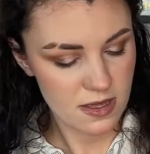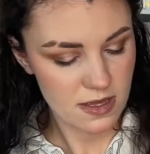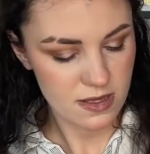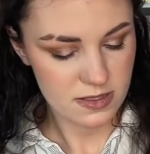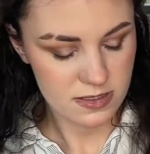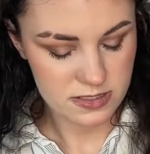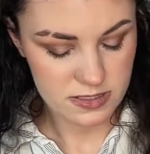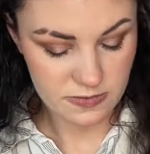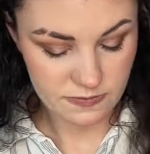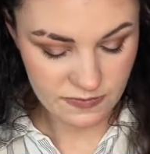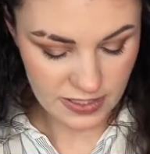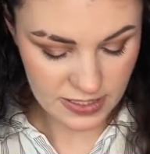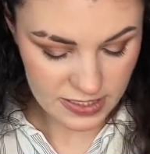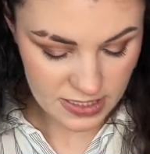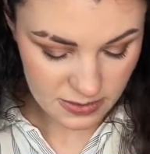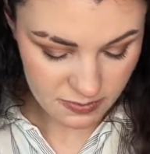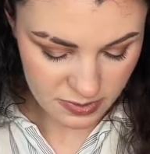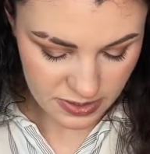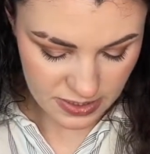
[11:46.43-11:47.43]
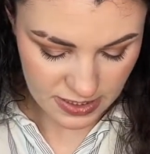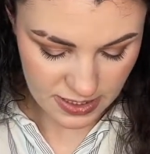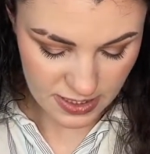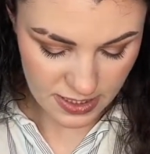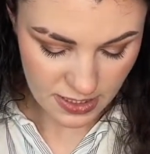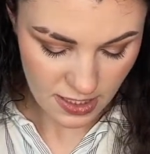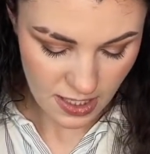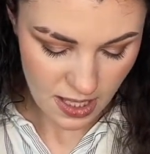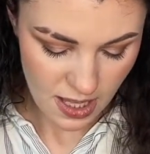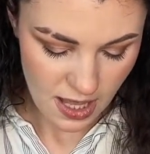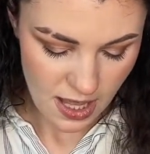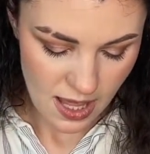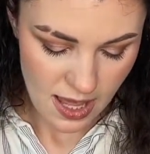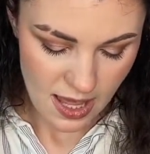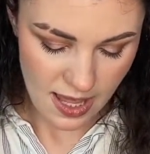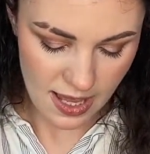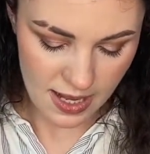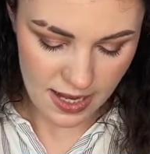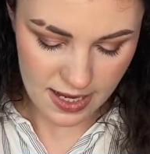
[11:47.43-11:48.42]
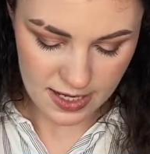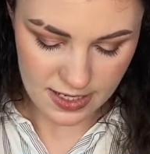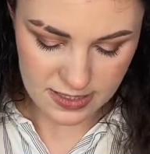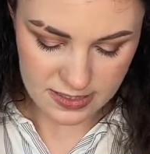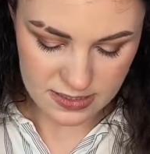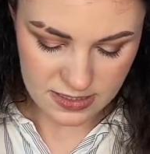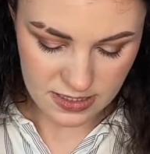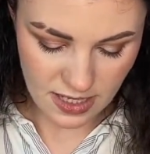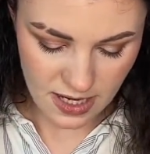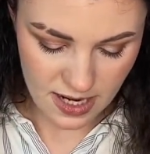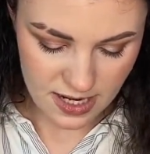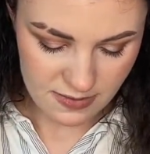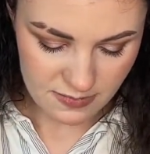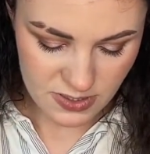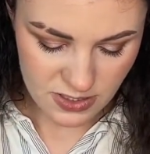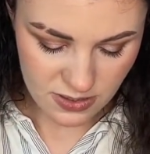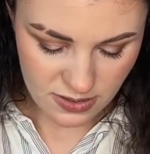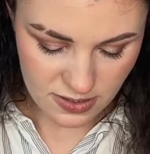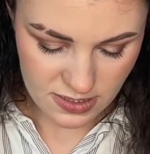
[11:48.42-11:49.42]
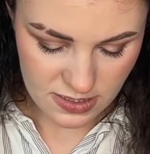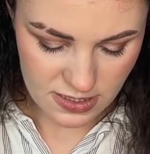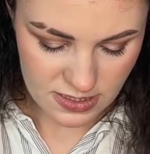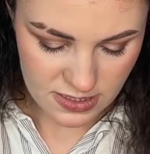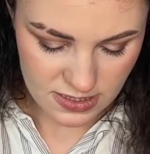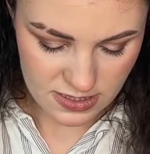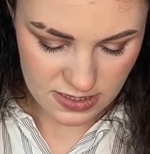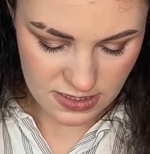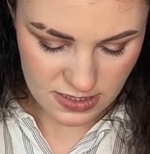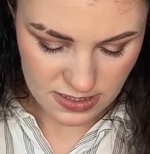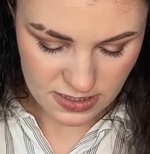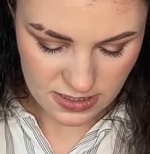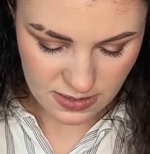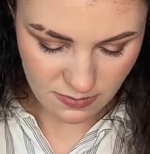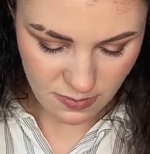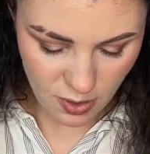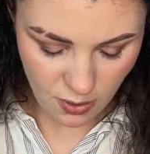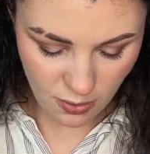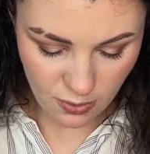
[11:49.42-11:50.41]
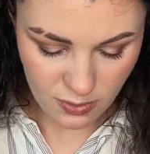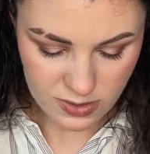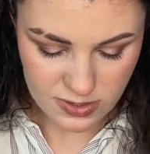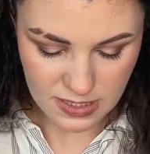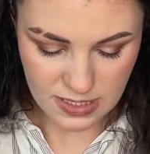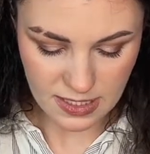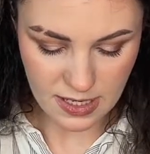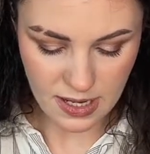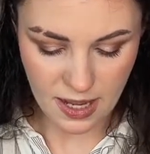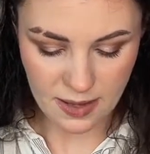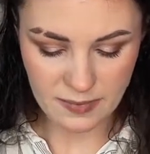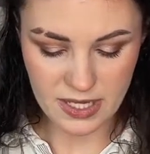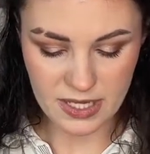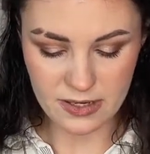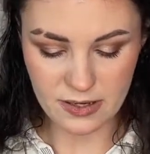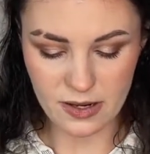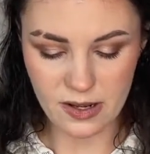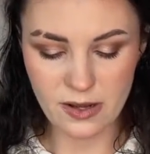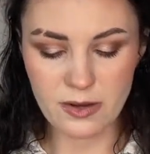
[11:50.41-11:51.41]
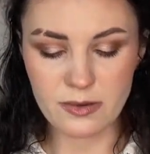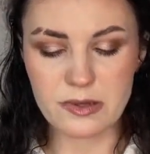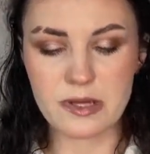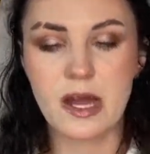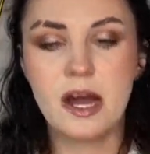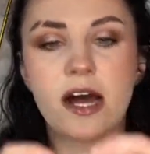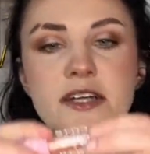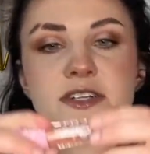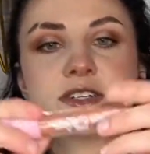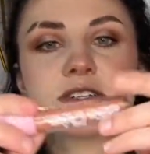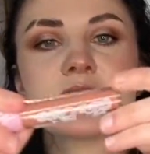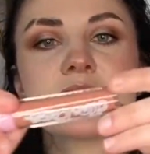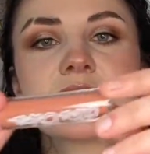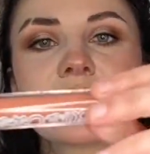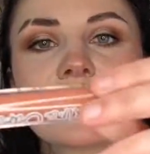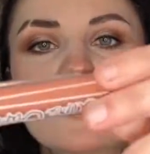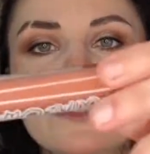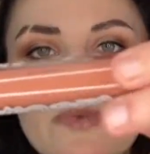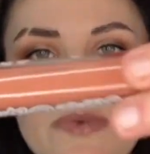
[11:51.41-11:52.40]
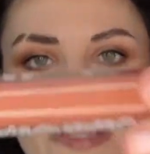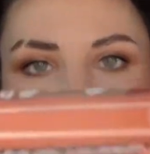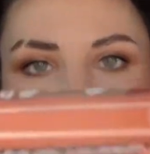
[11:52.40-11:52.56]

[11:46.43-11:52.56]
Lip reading: It's very pretty, and I'm starting to see some holes in it. I mean, oh gosh, look at this one.